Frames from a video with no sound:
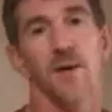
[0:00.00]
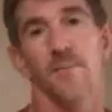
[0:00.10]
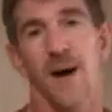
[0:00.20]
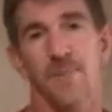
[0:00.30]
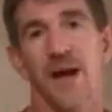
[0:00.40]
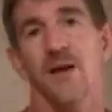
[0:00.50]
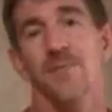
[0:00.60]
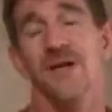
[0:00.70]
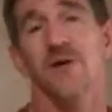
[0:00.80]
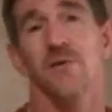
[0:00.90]
um, by
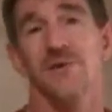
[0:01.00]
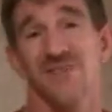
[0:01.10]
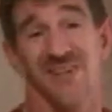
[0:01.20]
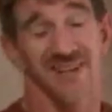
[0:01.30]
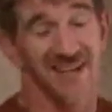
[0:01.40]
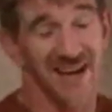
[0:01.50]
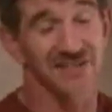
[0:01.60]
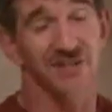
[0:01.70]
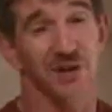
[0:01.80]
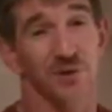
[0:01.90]
Palomino is a
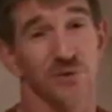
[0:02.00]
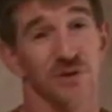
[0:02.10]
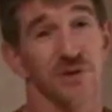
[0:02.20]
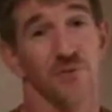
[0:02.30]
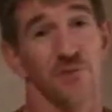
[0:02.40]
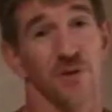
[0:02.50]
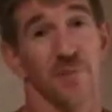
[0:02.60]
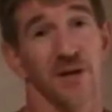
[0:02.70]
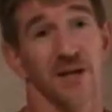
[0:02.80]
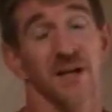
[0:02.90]
nice coach for the
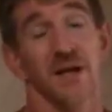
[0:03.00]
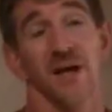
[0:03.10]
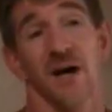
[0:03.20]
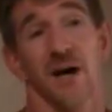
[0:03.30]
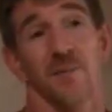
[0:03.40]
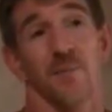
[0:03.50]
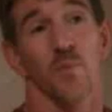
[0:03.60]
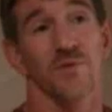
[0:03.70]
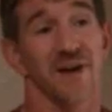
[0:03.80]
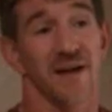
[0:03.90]
money. Um,
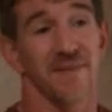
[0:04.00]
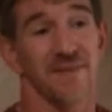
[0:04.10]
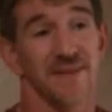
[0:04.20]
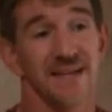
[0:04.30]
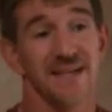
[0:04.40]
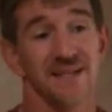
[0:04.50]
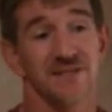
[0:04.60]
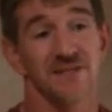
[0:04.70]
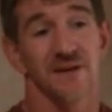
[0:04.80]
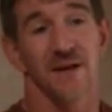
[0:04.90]
we've got
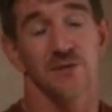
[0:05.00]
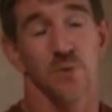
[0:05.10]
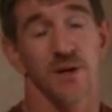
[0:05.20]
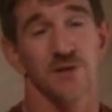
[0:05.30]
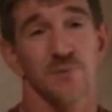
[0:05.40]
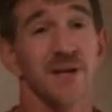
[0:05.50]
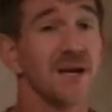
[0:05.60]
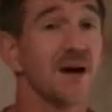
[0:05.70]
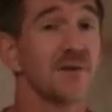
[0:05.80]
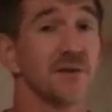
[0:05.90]
these as well as
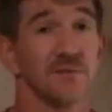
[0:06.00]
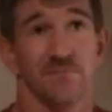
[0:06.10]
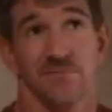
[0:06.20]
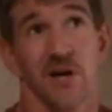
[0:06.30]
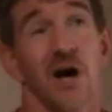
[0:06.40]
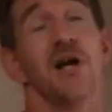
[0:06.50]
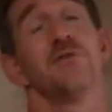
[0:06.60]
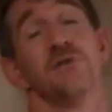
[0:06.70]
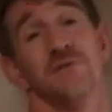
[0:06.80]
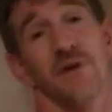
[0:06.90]
many other
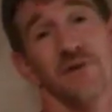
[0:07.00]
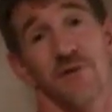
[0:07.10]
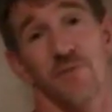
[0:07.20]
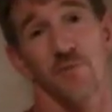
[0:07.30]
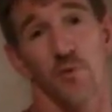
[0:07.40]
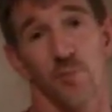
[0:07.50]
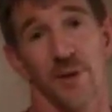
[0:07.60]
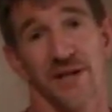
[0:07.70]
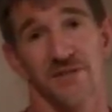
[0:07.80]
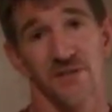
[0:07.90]
hundreds of other different floor
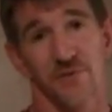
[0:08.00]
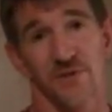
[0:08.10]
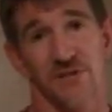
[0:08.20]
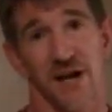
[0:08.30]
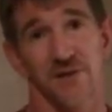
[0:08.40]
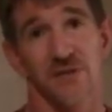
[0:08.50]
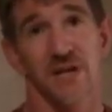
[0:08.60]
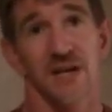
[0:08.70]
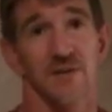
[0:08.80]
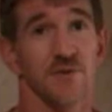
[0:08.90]
plans and different styles.
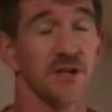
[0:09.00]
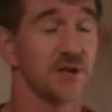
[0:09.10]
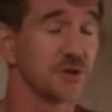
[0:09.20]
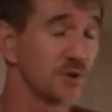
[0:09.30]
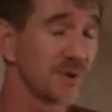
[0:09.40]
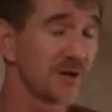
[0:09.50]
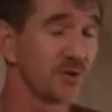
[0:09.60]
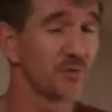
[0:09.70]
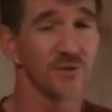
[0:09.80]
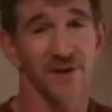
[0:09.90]
If you need a two
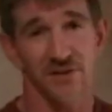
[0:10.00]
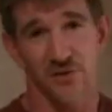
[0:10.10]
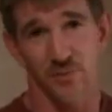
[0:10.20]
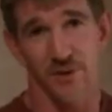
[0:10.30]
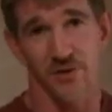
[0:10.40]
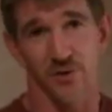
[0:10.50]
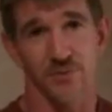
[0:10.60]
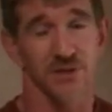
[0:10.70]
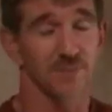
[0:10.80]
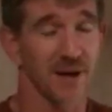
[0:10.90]
bedroom, we've got two
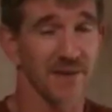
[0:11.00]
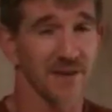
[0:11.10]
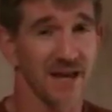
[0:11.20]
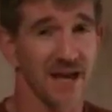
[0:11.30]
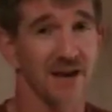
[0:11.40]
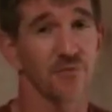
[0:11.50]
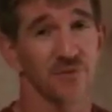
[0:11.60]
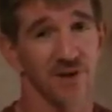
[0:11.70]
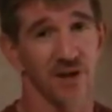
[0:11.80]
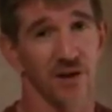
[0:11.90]
bedrooms. You need bath and a half,
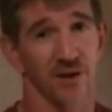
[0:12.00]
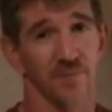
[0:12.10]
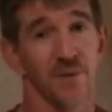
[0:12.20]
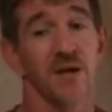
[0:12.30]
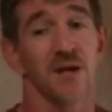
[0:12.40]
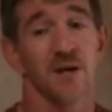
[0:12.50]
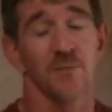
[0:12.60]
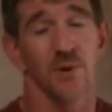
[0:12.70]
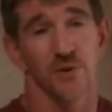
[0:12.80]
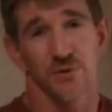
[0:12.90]
we've got all of them.
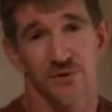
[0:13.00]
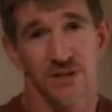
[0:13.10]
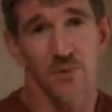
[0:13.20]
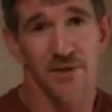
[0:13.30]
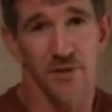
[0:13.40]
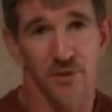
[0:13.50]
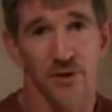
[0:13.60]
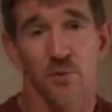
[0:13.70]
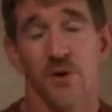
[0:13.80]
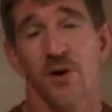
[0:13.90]
But you'll see why the
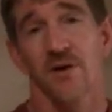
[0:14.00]
31